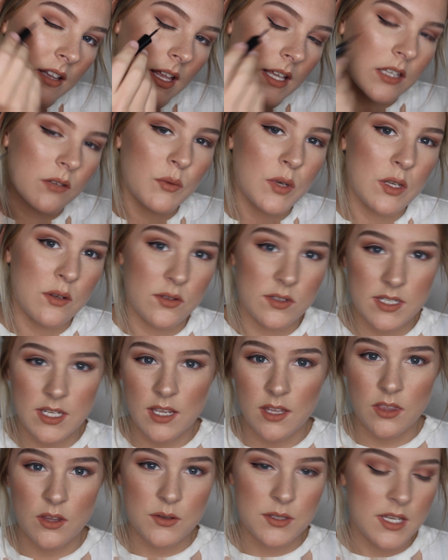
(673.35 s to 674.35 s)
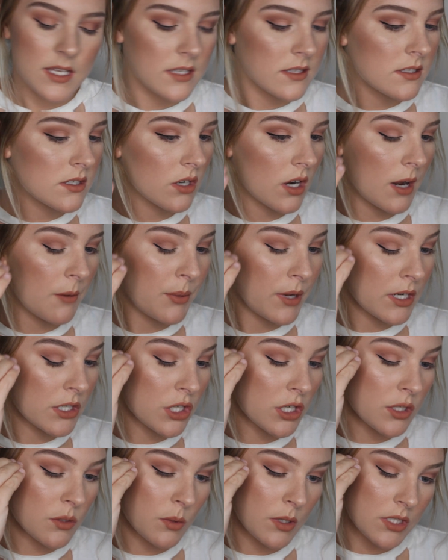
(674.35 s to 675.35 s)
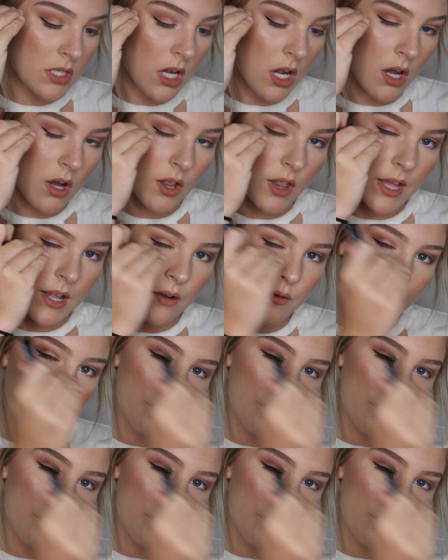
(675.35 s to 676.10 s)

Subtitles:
like when you see on those Instagram pictures where it's all like,